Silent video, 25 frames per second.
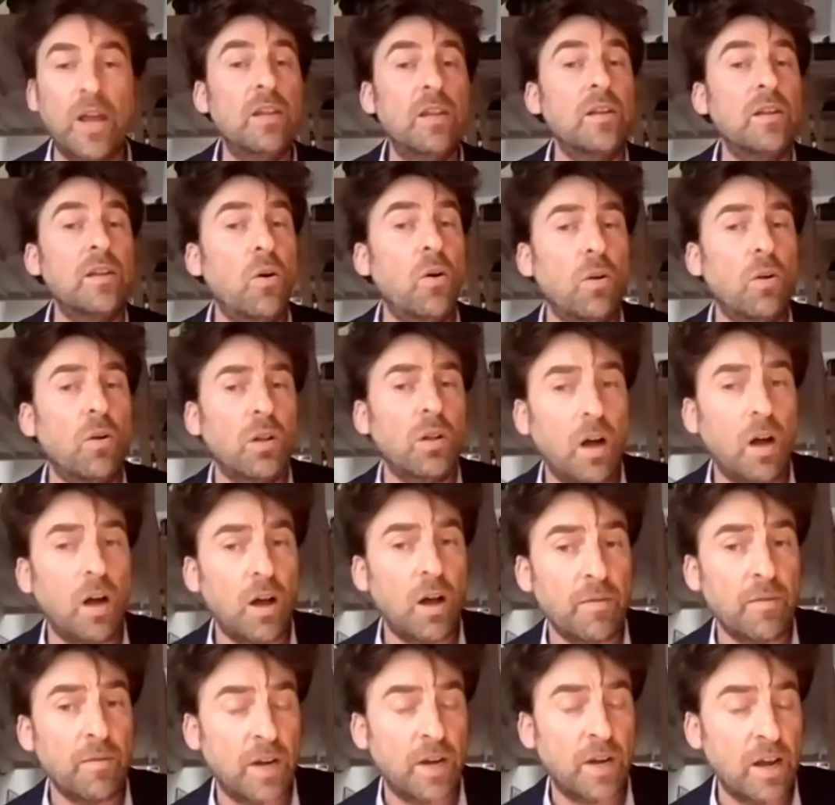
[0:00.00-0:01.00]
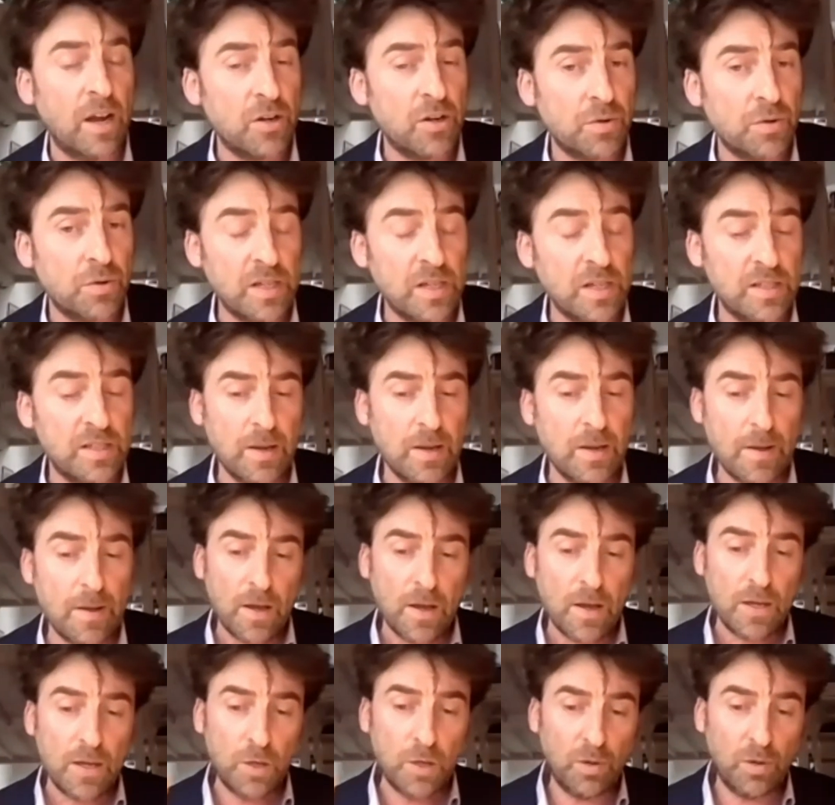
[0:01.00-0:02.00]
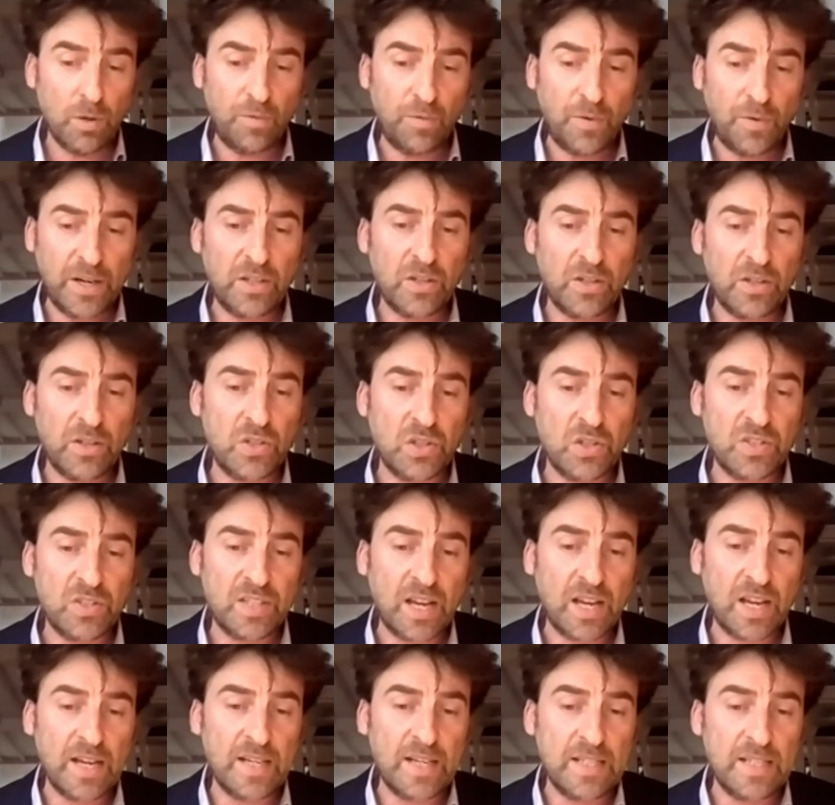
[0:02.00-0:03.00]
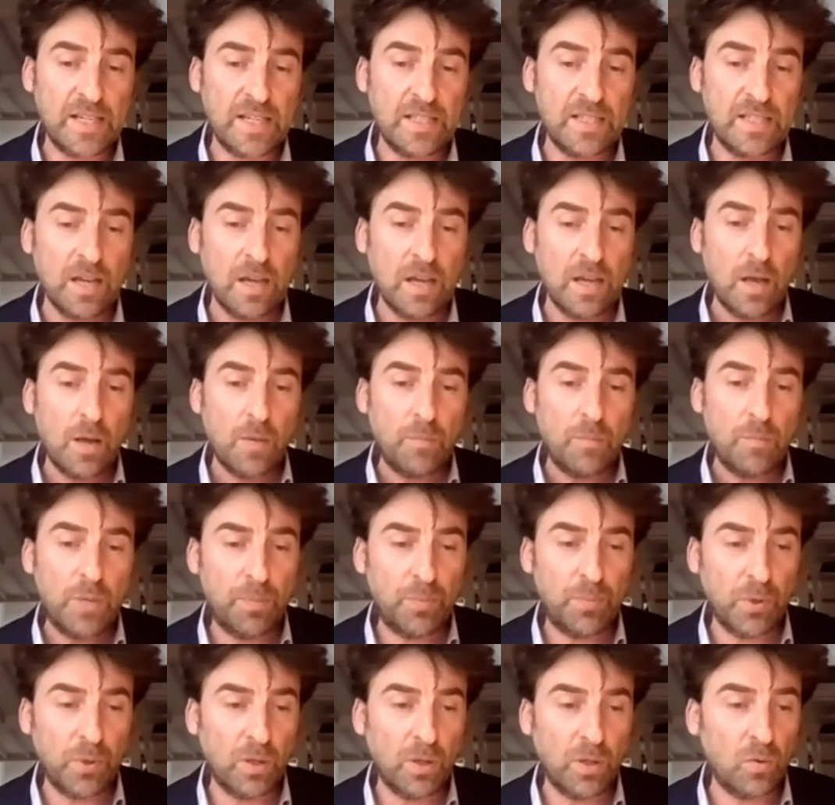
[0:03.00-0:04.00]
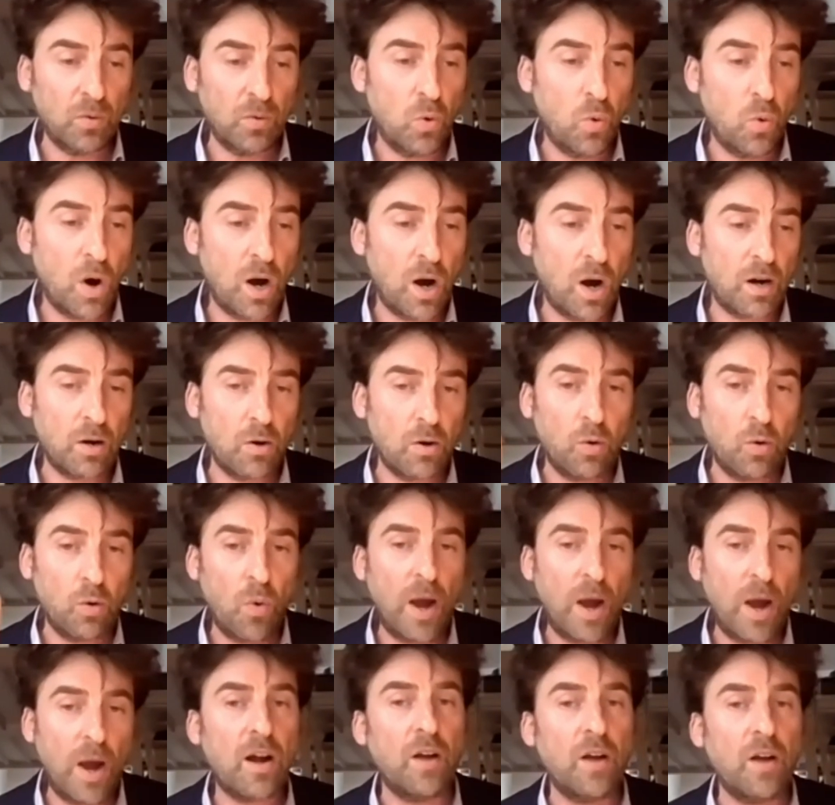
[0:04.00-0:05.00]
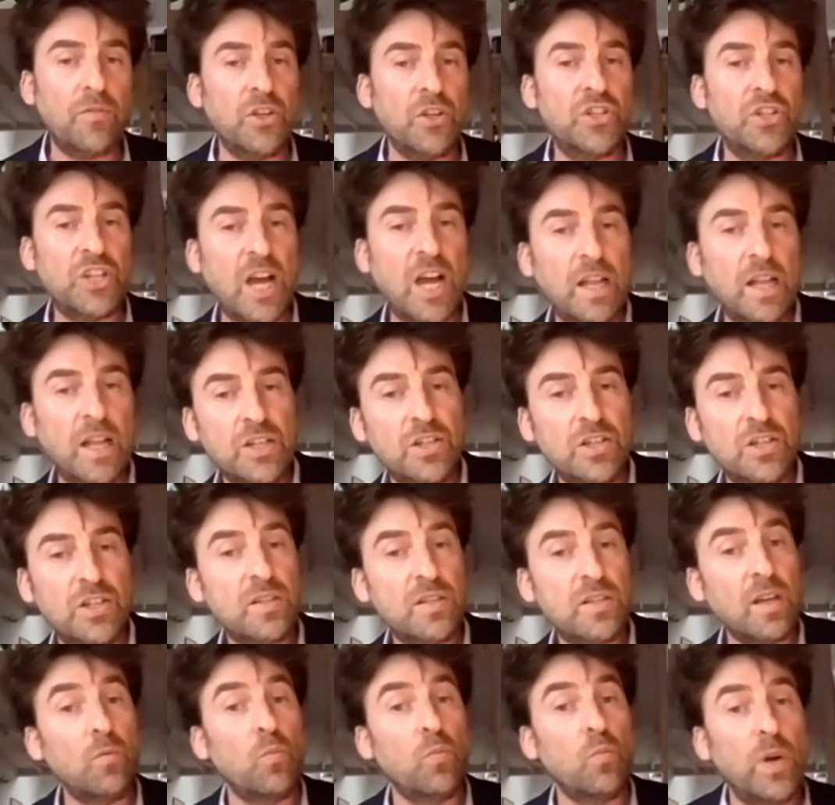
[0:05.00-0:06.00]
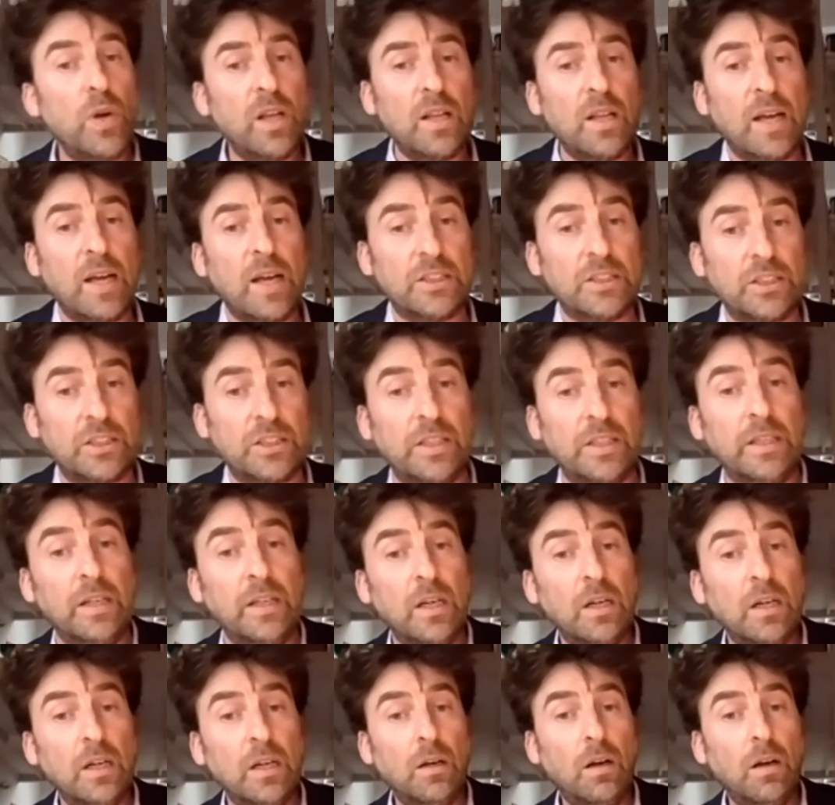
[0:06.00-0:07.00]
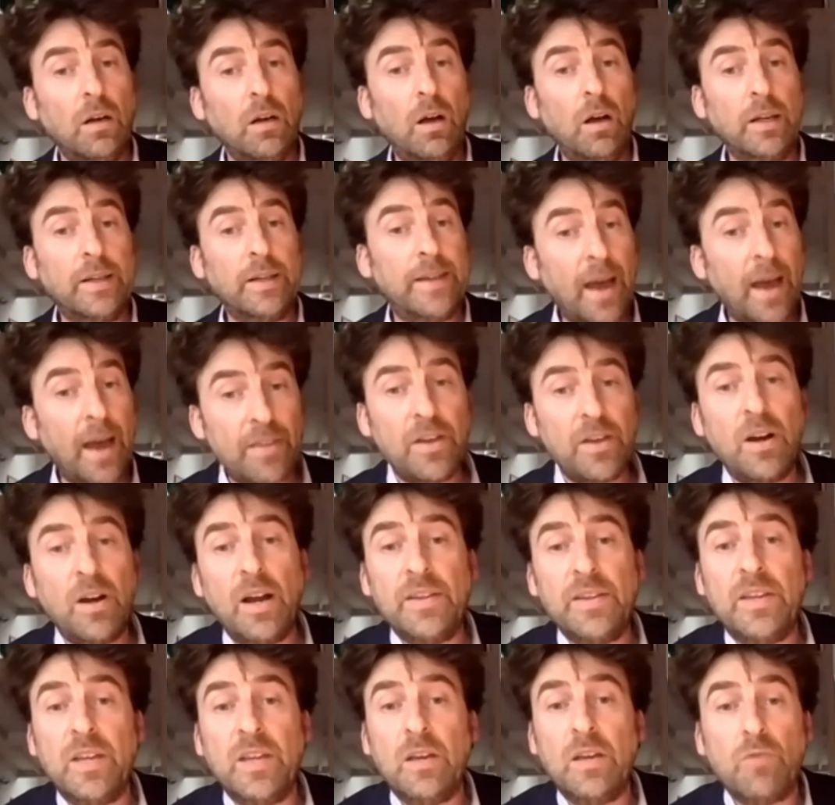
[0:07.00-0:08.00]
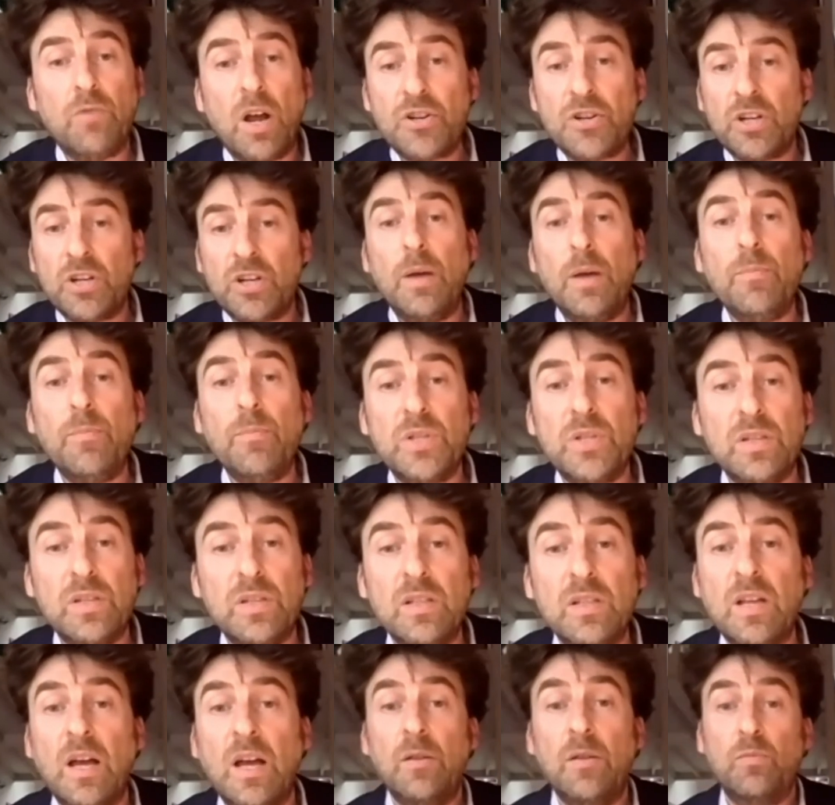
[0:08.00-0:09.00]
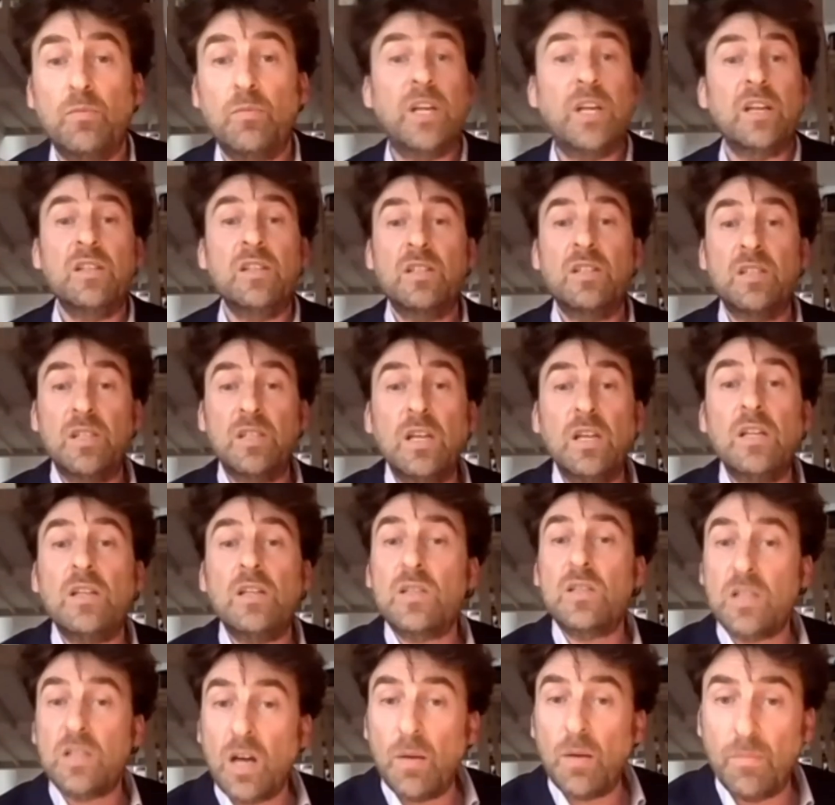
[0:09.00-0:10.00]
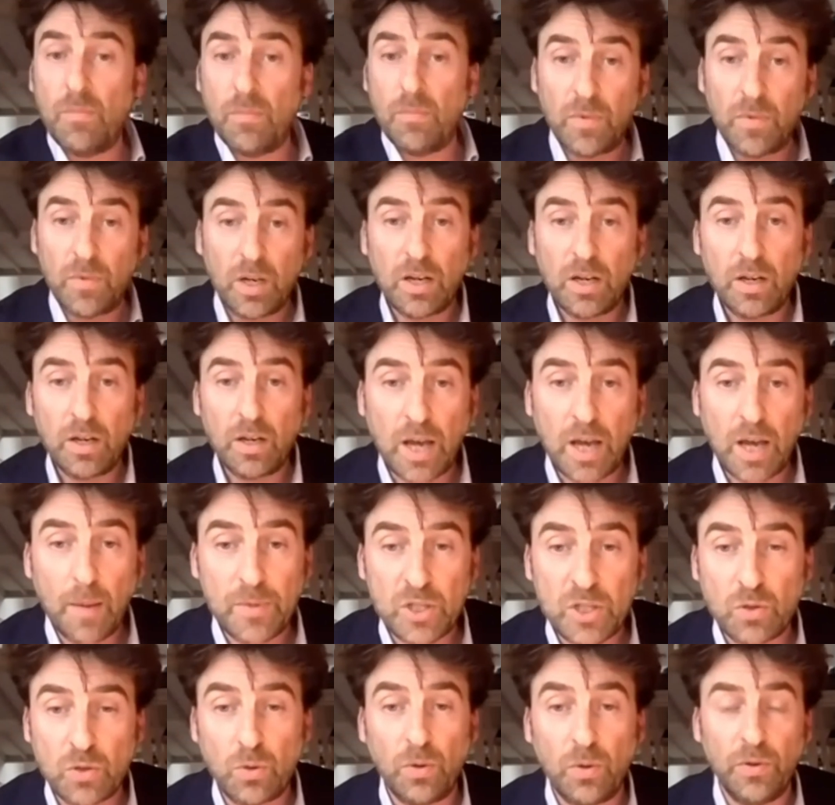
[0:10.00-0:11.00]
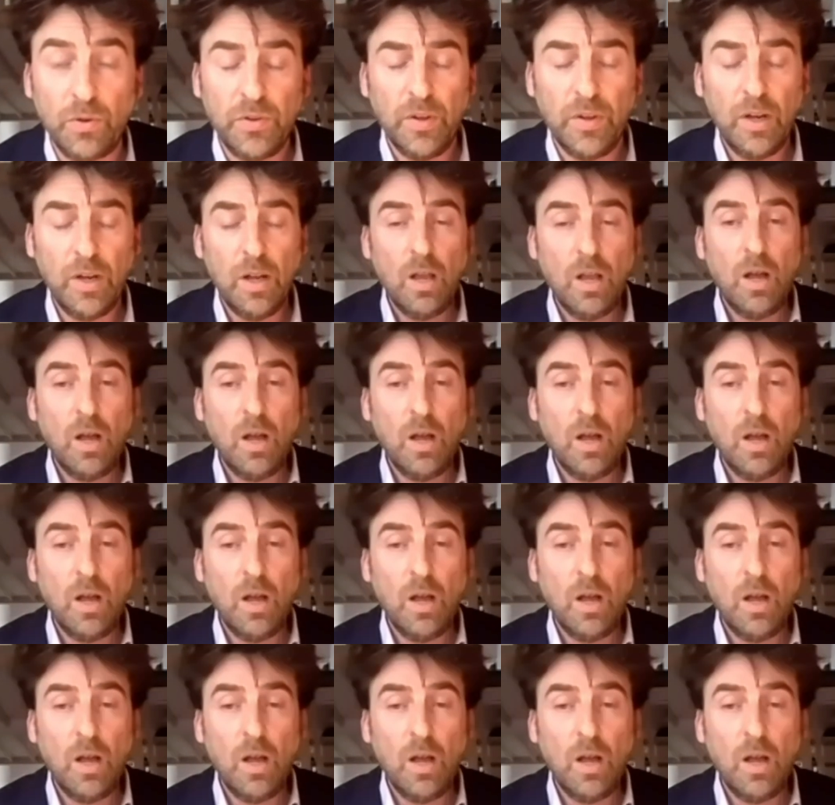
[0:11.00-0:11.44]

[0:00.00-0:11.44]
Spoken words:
In all our countries, you will find in the societies people who are aware of the challenges and will actually gather at the Russian embassies that we can see in some capitals,